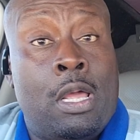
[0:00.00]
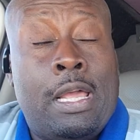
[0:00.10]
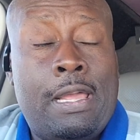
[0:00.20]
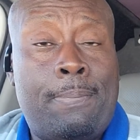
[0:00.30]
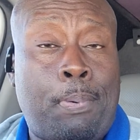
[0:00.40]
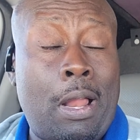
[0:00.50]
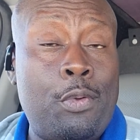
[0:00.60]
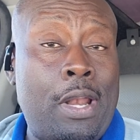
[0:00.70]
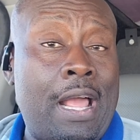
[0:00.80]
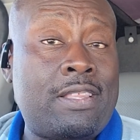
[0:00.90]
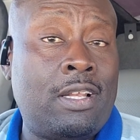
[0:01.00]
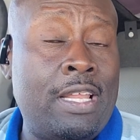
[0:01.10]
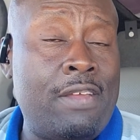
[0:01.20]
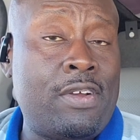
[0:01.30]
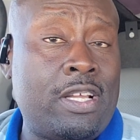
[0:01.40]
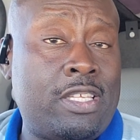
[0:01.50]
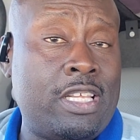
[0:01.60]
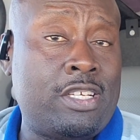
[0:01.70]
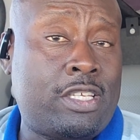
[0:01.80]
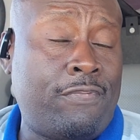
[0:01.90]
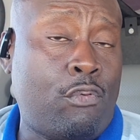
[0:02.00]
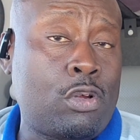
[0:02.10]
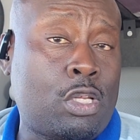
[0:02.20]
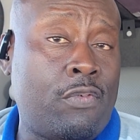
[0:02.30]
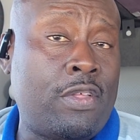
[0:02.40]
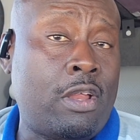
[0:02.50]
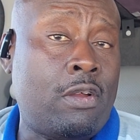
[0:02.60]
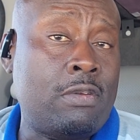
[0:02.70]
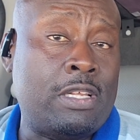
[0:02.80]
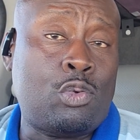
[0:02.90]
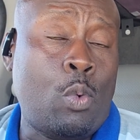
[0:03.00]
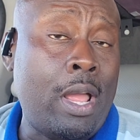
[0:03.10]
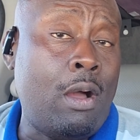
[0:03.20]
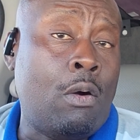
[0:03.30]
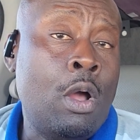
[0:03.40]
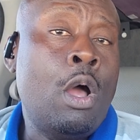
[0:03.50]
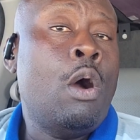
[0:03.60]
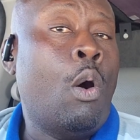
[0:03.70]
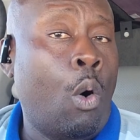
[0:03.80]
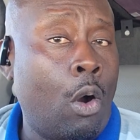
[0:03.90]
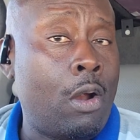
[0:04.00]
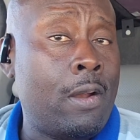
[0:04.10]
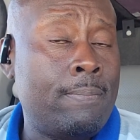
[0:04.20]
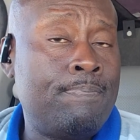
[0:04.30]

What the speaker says: he probably would have to leave a contingency force over there as well, or